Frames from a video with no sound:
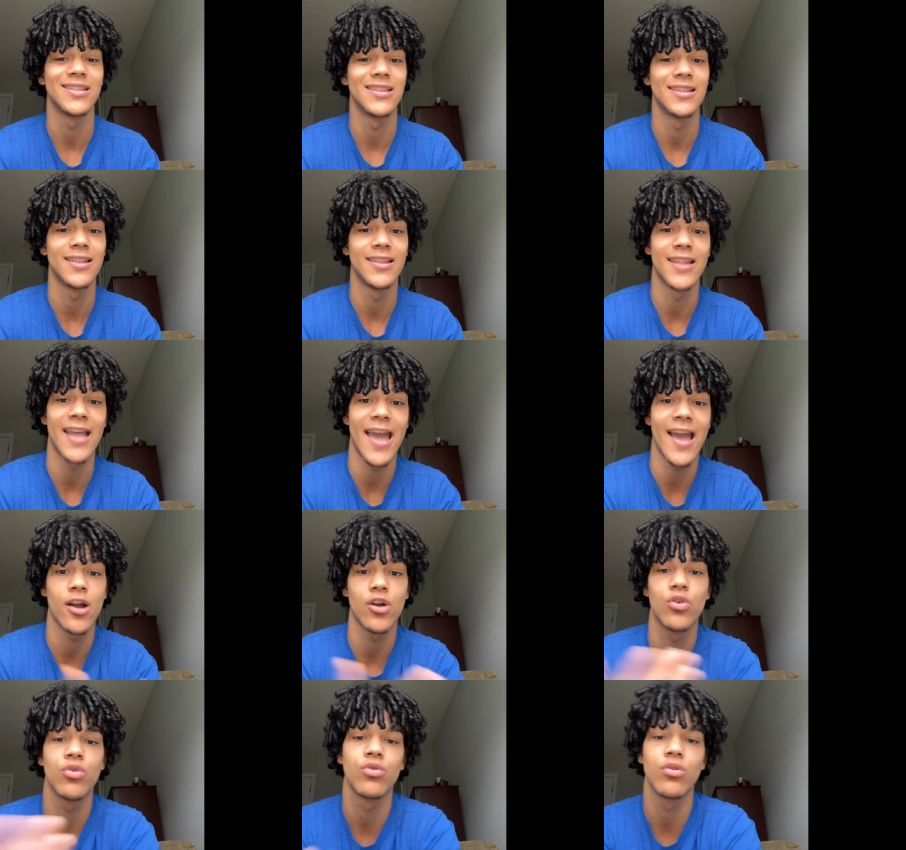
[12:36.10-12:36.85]

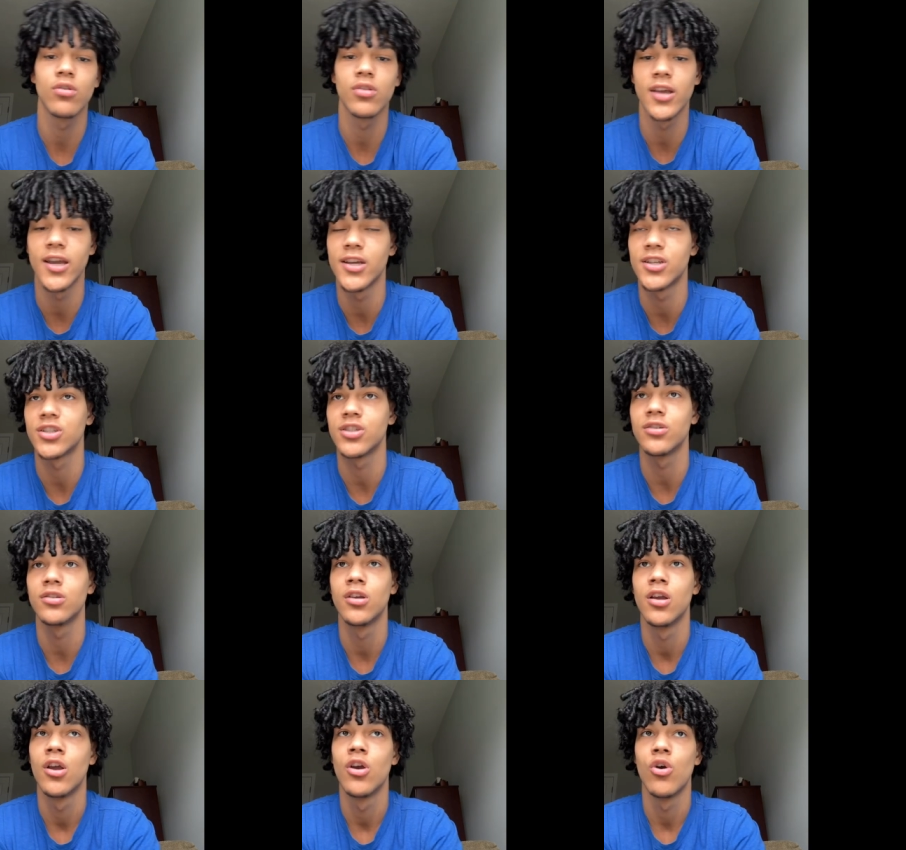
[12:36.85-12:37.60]
that
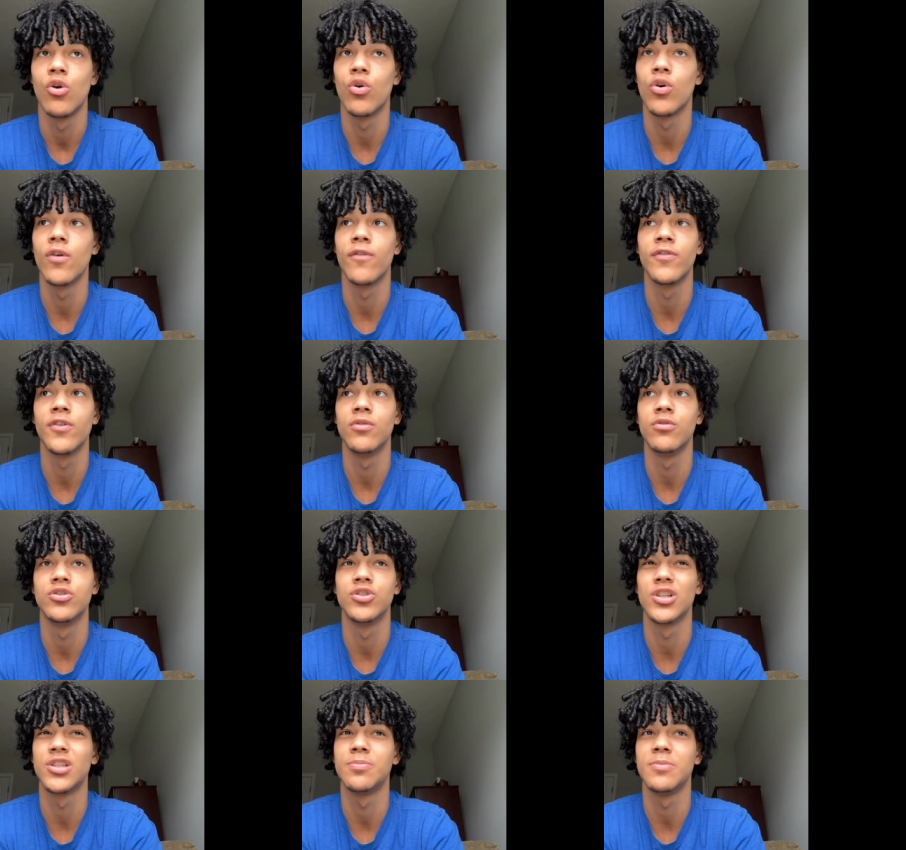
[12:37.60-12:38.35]
correlation or if it
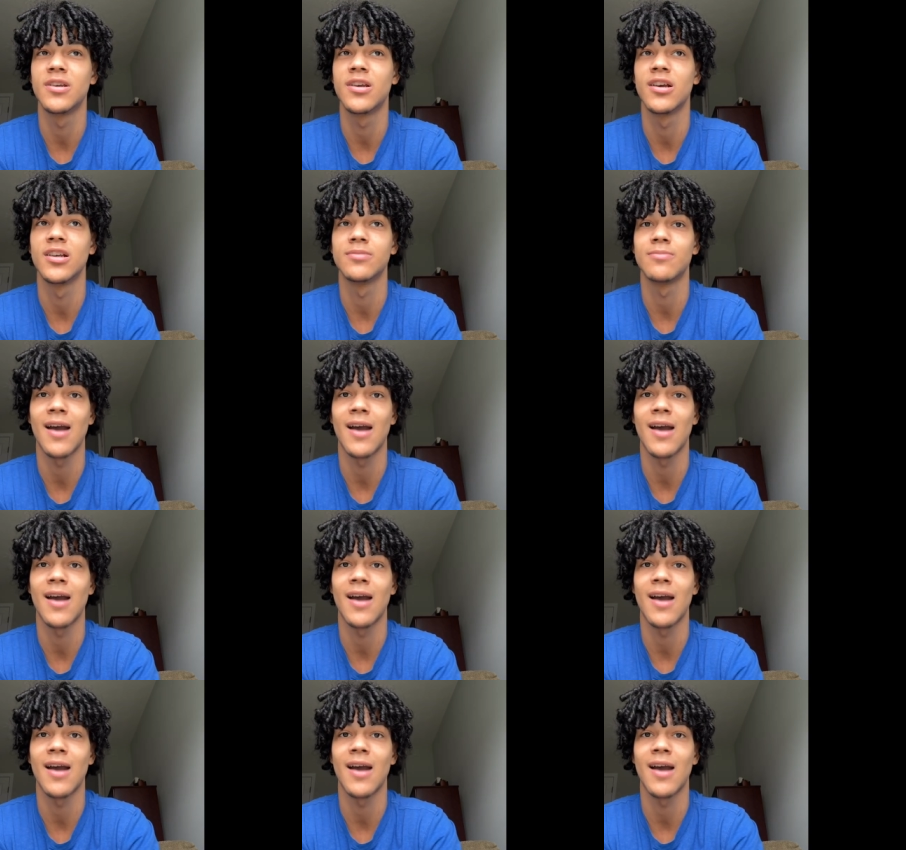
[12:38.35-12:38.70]
was just because